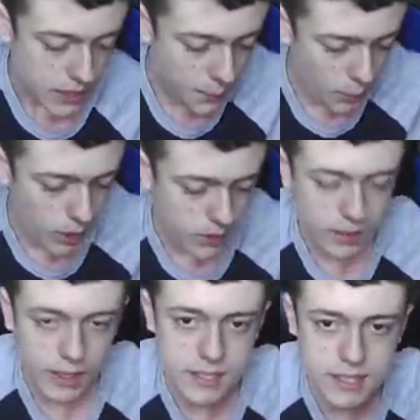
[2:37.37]
number 1 on the
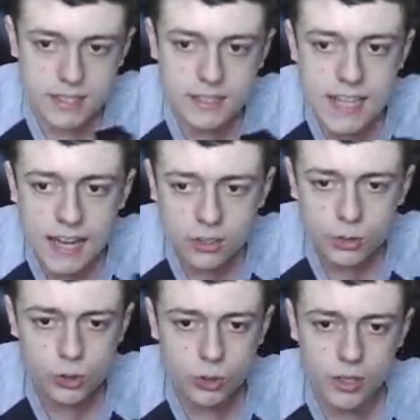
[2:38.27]
list is the
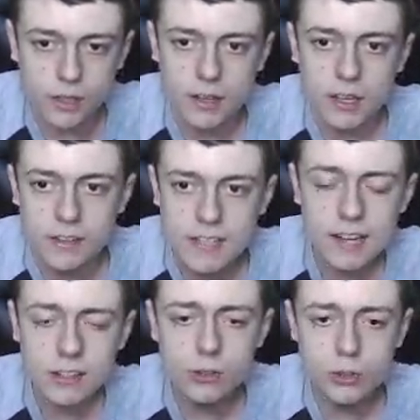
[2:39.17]
tactical shotgun. The
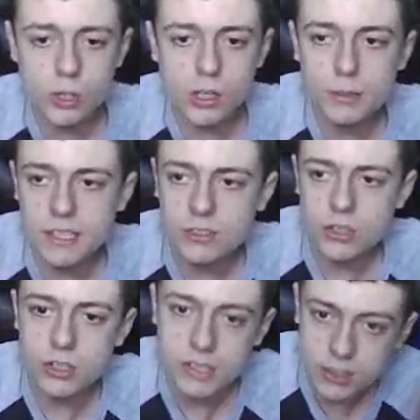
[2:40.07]
tactical shotgun was
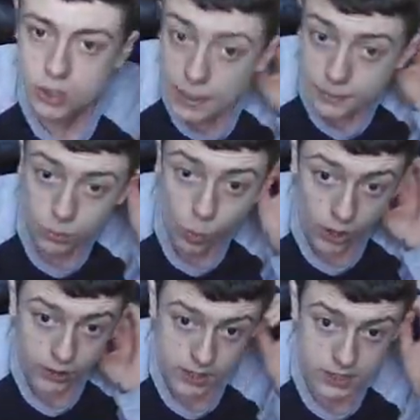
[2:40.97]
introduced in Chapter
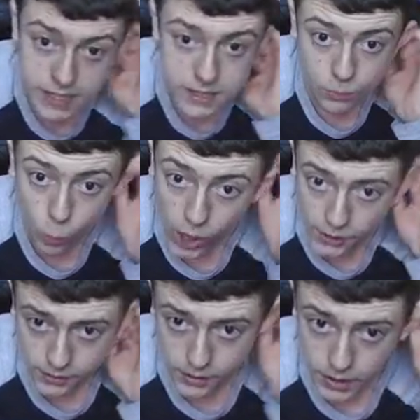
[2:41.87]
1, Season 1.
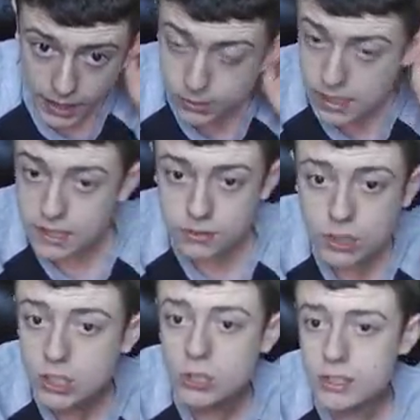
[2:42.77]
It was in
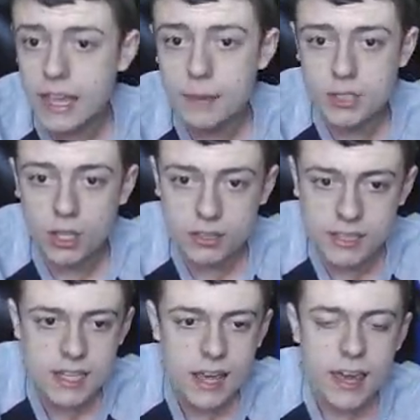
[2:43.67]
as soon as the game
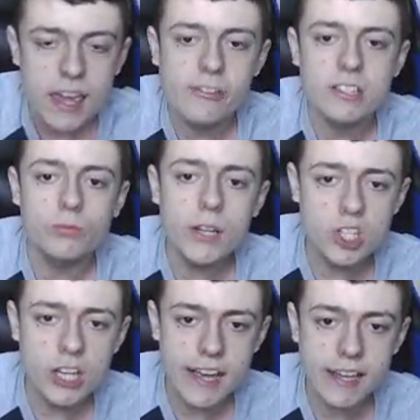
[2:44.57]
started. It was
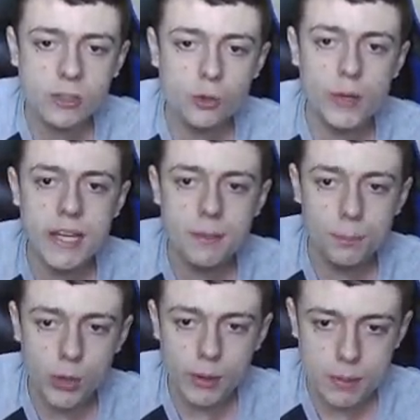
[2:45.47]
originally in green,
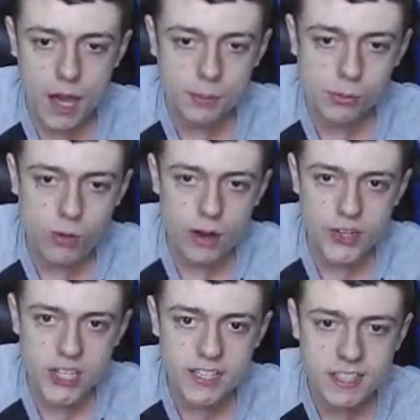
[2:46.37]
blue, and purple
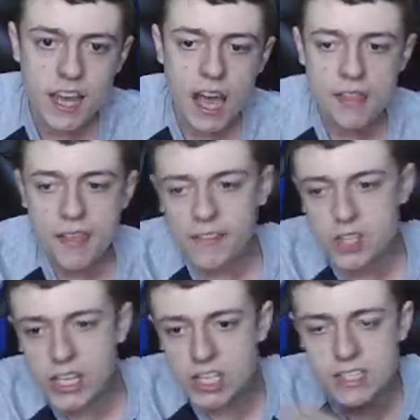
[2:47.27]
rarities, and then they
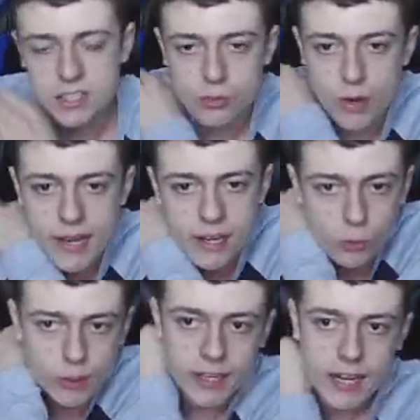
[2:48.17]
changed it to grey,
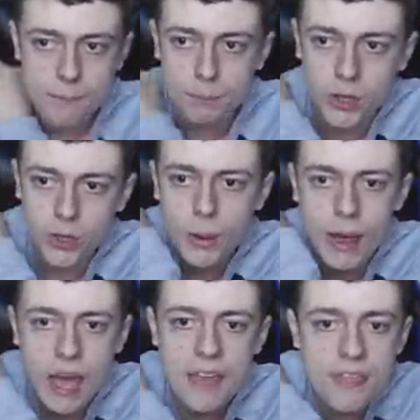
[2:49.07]
green, and blue.
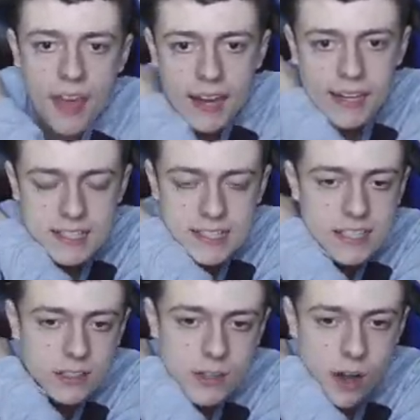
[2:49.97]
And then in
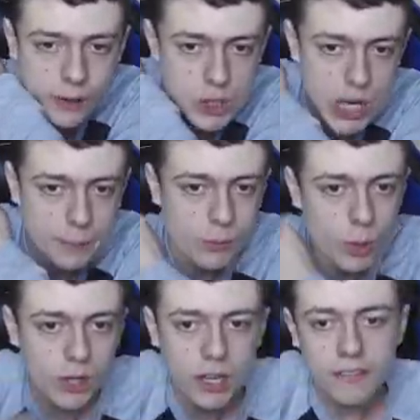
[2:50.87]
Season 9, Chapter
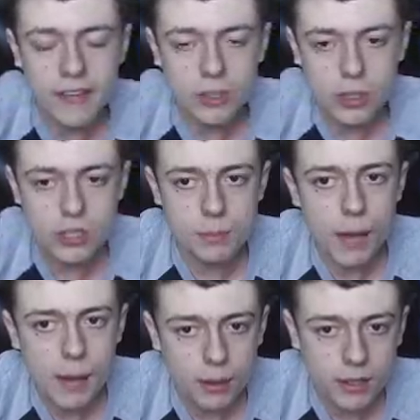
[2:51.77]
1, they introduced the
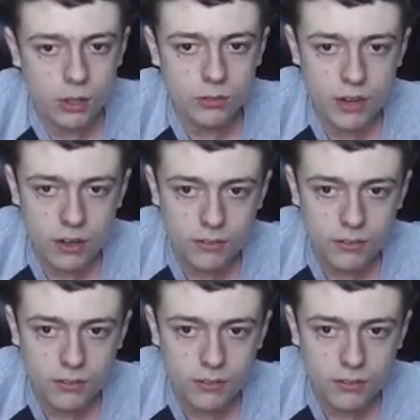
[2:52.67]
purple and gold